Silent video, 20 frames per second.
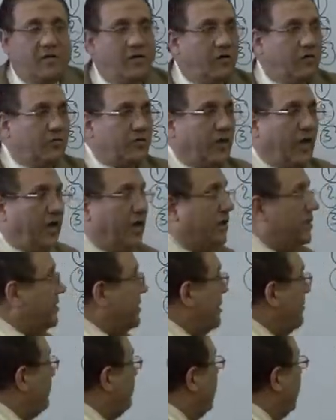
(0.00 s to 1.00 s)
Okay,
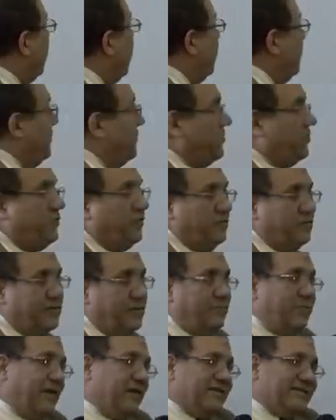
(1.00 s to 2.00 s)

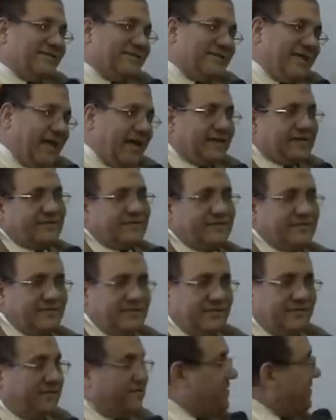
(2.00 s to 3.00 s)
number
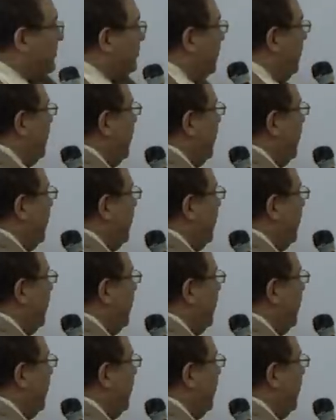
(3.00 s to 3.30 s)
6. This will